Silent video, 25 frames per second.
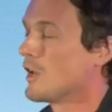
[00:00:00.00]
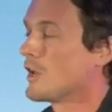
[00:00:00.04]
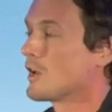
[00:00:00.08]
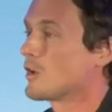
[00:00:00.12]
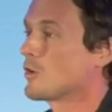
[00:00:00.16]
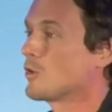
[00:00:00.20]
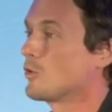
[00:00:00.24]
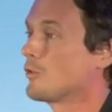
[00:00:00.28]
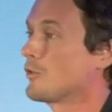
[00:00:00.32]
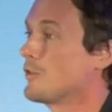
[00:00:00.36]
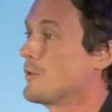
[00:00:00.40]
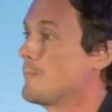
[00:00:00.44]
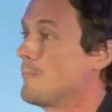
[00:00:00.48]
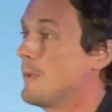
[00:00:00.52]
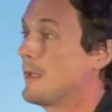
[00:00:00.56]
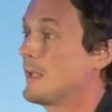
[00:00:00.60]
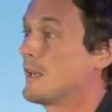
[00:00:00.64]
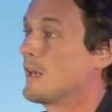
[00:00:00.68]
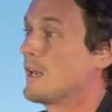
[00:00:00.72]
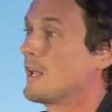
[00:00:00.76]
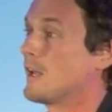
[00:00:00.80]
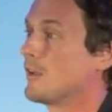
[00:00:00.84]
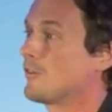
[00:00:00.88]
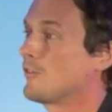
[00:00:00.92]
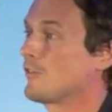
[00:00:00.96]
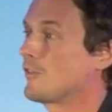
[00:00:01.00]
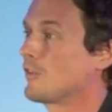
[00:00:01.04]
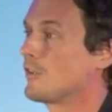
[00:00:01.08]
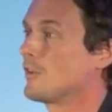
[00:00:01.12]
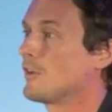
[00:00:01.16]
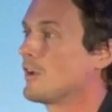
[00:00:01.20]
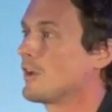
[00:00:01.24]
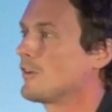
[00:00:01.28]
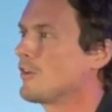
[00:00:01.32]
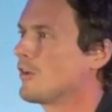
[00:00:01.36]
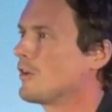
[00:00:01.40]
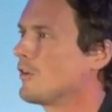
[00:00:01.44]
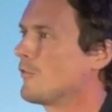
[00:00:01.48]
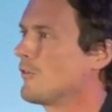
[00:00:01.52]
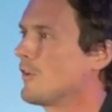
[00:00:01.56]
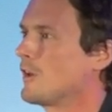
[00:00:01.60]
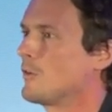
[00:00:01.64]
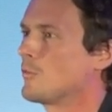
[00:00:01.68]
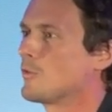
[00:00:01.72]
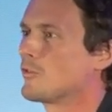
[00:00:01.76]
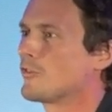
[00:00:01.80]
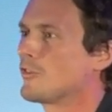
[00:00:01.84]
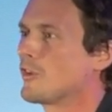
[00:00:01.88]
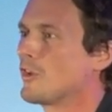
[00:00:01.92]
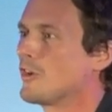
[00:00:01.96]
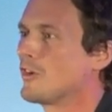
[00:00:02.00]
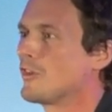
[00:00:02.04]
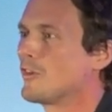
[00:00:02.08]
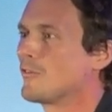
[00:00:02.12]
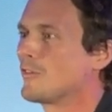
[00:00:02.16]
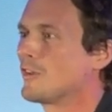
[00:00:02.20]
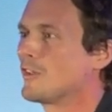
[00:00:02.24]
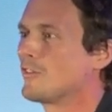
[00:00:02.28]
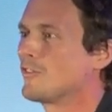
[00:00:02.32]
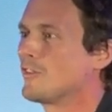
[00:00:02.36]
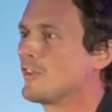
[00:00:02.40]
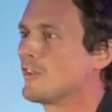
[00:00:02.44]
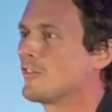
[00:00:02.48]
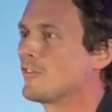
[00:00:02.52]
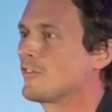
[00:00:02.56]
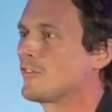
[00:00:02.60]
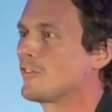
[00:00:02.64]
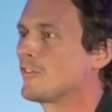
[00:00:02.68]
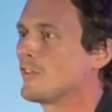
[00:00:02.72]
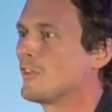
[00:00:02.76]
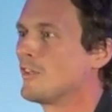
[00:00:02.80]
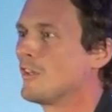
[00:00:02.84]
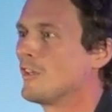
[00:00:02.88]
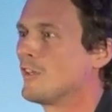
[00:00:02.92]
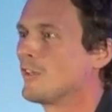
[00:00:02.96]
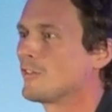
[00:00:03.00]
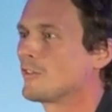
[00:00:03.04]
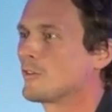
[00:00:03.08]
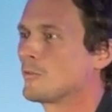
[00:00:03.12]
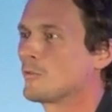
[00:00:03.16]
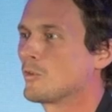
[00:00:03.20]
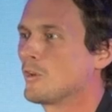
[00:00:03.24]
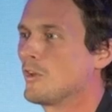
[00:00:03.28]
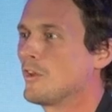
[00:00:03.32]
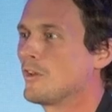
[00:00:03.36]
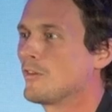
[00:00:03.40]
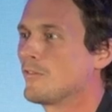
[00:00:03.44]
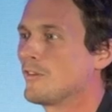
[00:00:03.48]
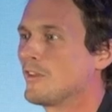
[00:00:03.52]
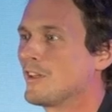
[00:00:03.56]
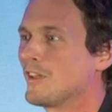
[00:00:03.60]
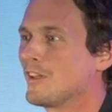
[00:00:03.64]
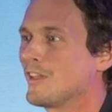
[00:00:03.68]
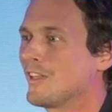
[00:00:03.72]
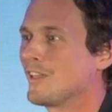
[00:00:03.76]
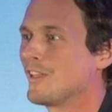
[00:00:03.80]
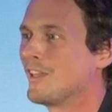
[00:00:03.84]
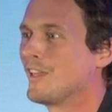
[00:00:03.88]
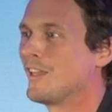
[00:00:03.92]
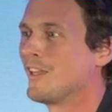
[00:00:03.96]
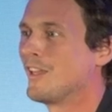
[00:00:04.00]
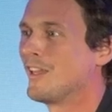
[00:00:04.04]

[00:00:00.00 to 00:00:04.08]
called The Big Knit. I don't know if anyone's heard of it. Has anyone heard of it?